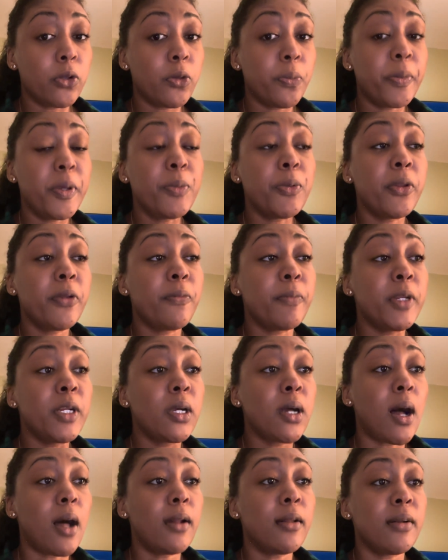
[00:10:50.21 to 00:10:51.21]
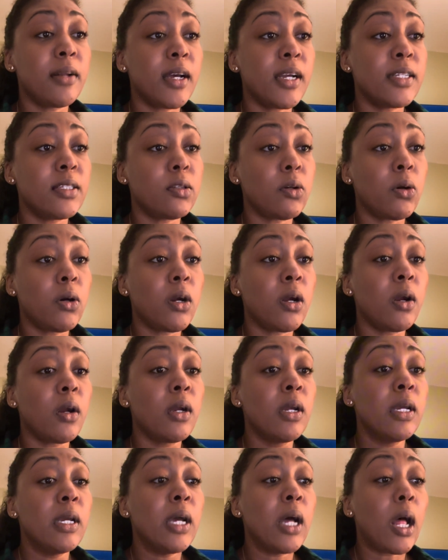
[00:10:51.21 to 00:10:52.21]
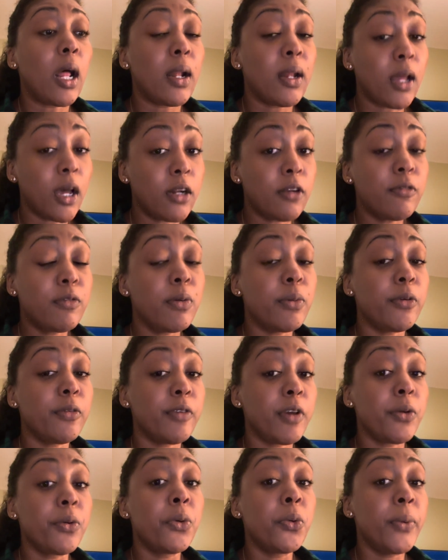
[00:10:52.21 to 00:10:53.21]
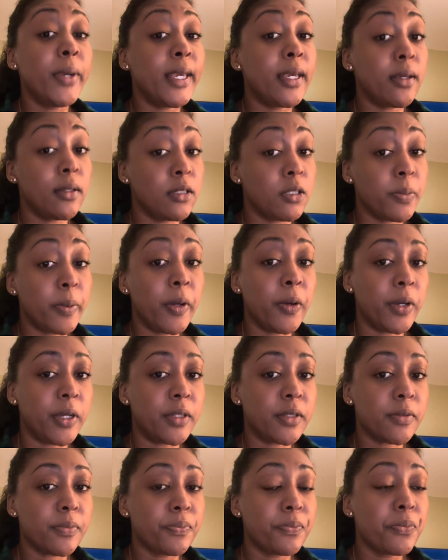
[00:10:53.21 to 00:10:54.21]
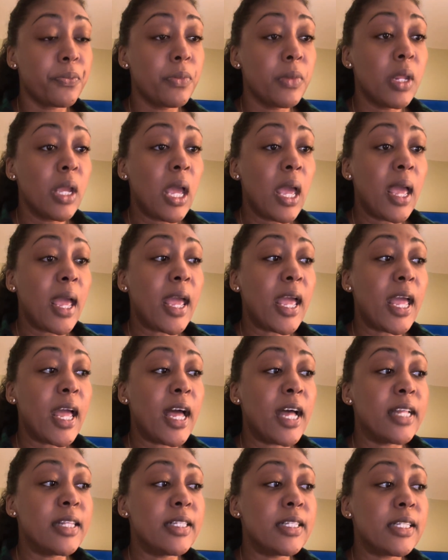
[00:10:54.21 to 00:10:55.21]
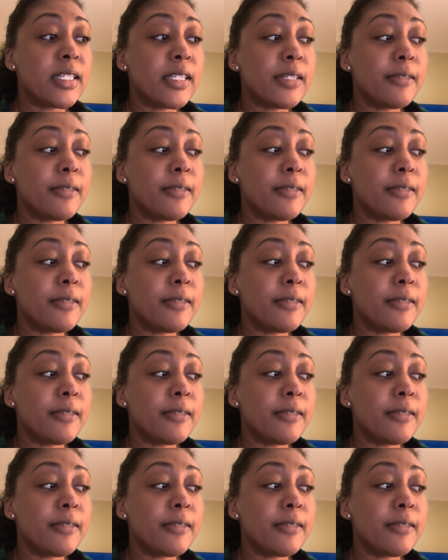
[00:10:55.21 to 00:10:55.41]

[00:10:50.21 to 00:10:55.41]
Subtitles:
The people that have been colonized a lot of them are very weak in spirit. And